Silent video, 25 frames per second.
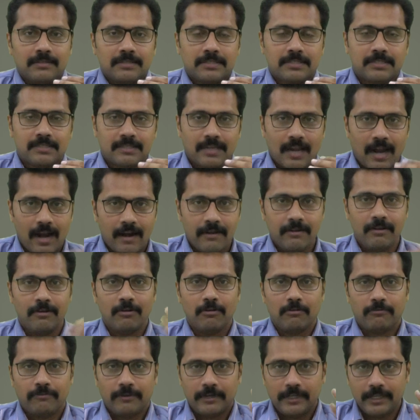
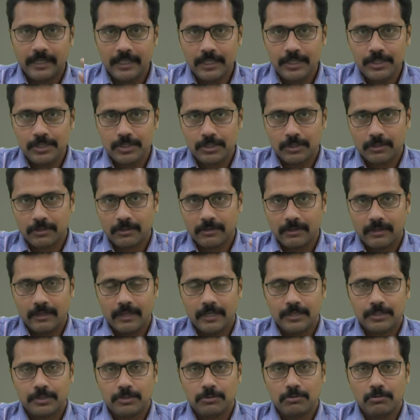standard of a teacher,
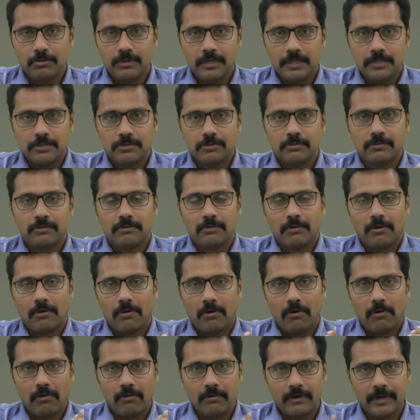a student should
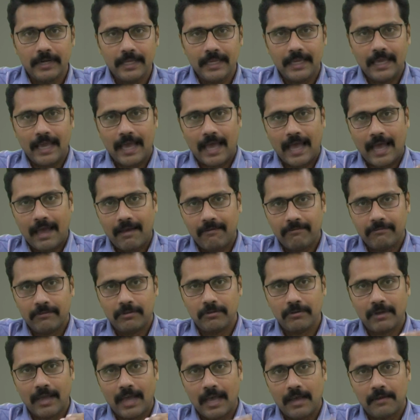already have
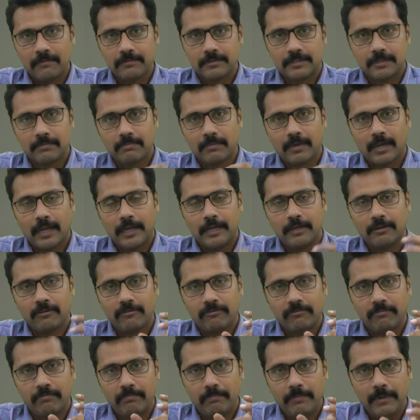to have some kind
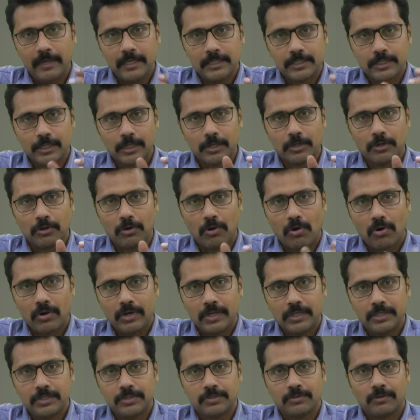of basic
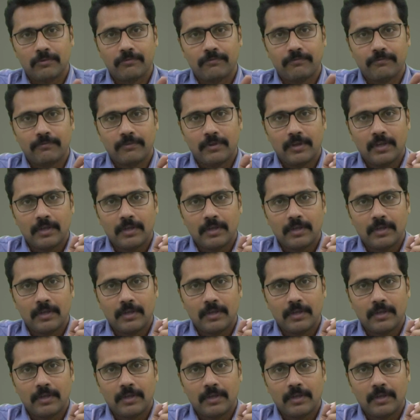knowledge of